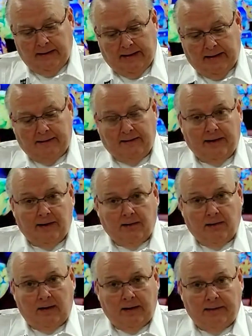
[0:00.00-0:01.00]
the
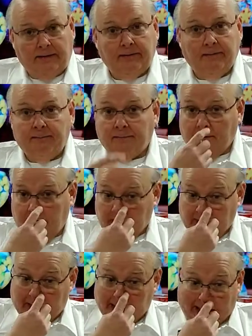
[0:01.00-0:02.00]
airline has
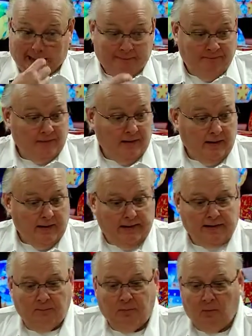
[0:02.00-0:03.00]
been cut,
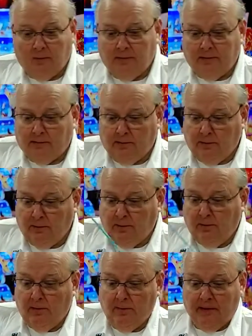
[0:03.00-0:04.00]
it's important
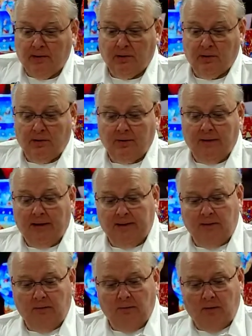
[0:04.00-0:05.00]
to make sure
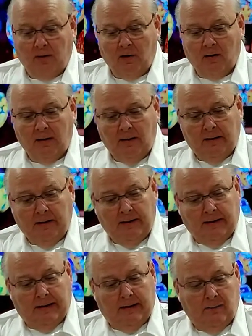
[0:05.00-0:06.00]
that you are,
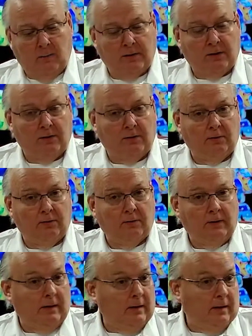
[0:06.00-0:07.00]
once you
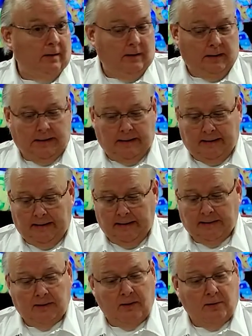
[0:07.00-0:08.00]

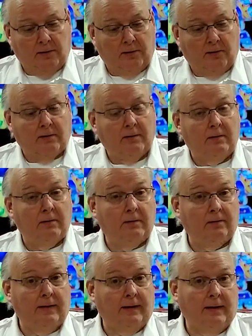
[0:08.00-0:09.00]
unsecure
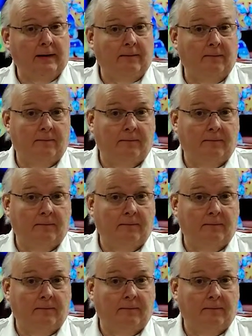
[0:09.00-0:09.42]
the